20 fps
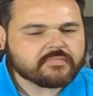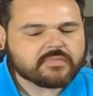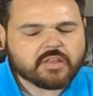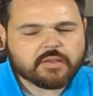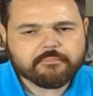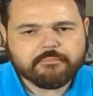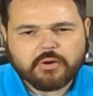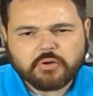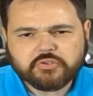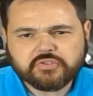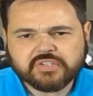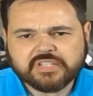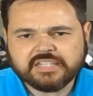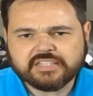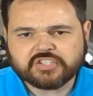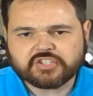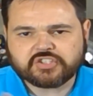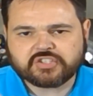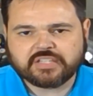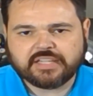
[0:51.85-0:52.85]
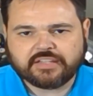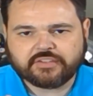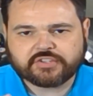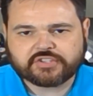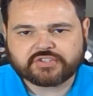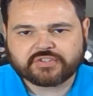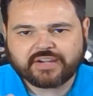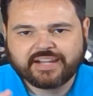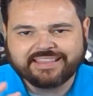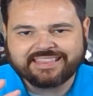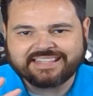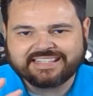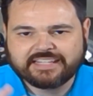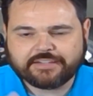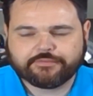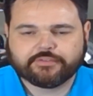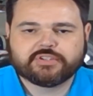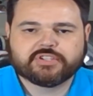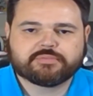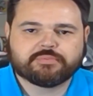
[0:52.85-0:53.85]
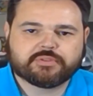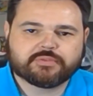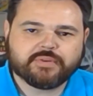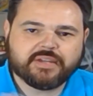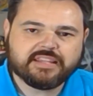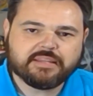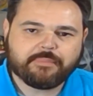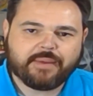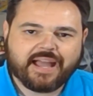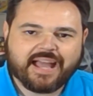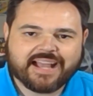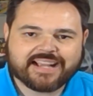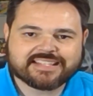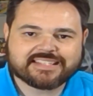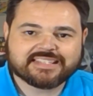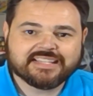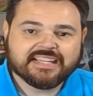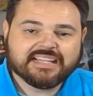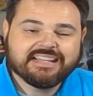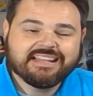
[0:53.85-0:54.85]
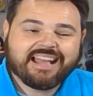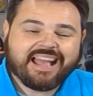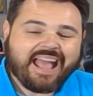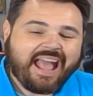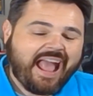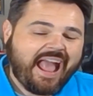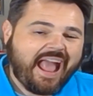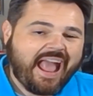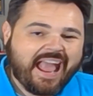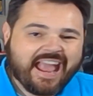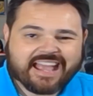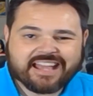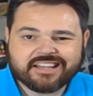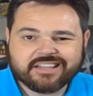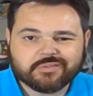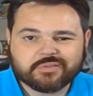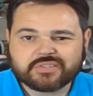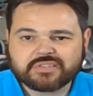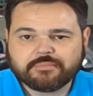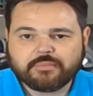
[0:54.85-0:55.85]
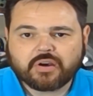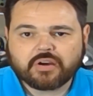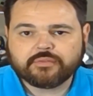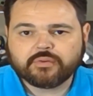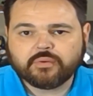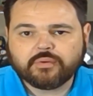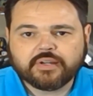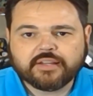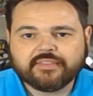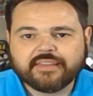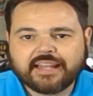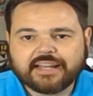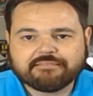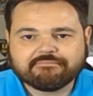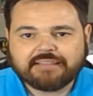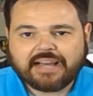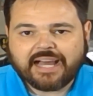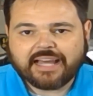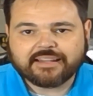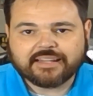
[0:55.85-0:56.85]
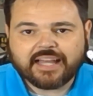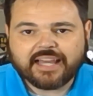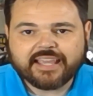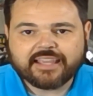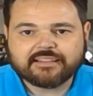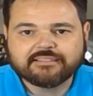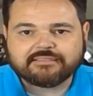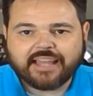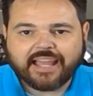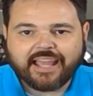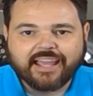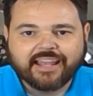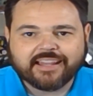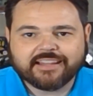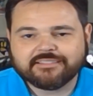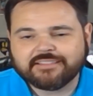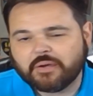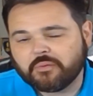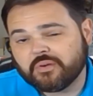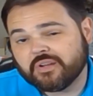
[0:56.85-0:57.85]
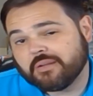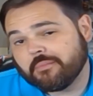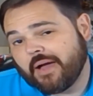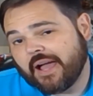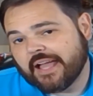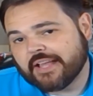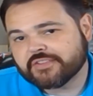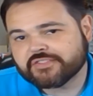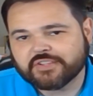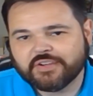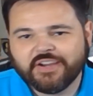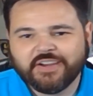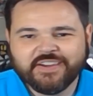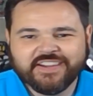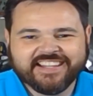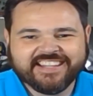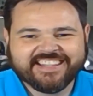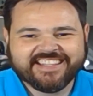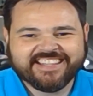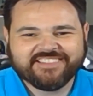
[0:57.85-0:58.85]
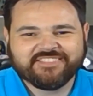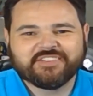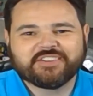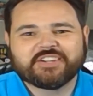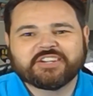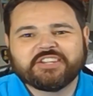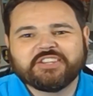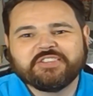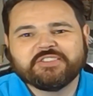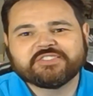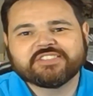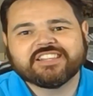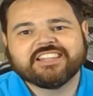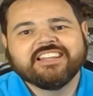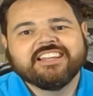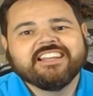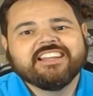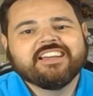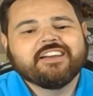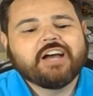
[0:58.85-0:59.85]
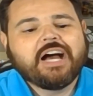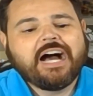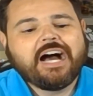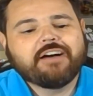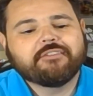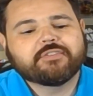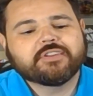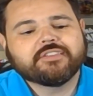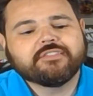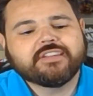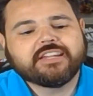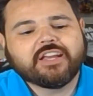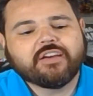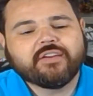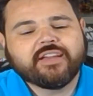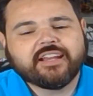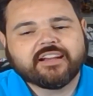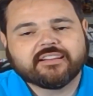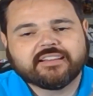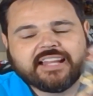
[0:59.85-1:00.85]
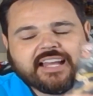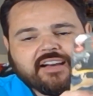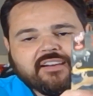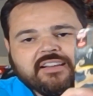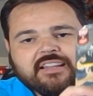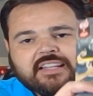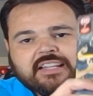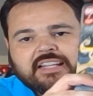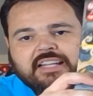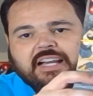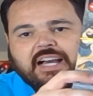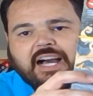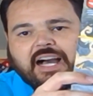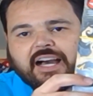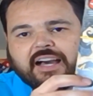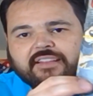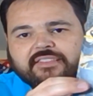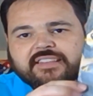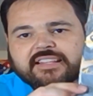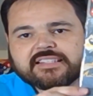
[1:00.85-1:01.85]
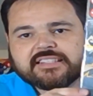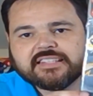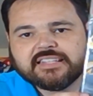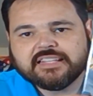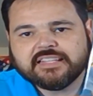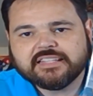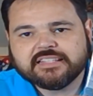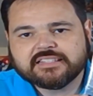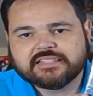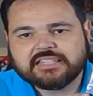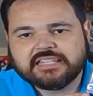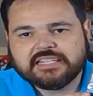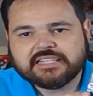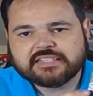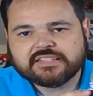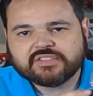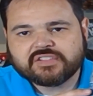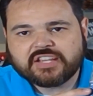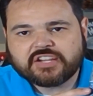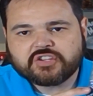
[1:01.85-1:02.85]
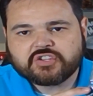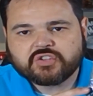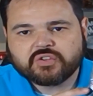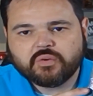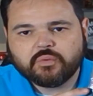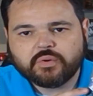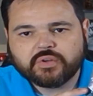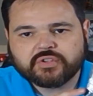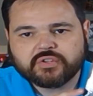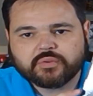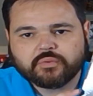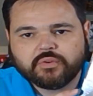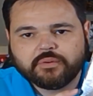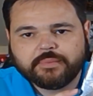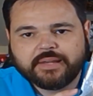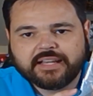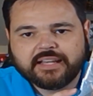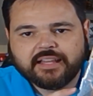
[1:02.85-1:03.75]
mostly just to illustrate the difference between the packs. And it was a Marvel one that I liked and I wanted to buy it. So we're going to use it for the video here. Now, this is the Sensational Wonder Woman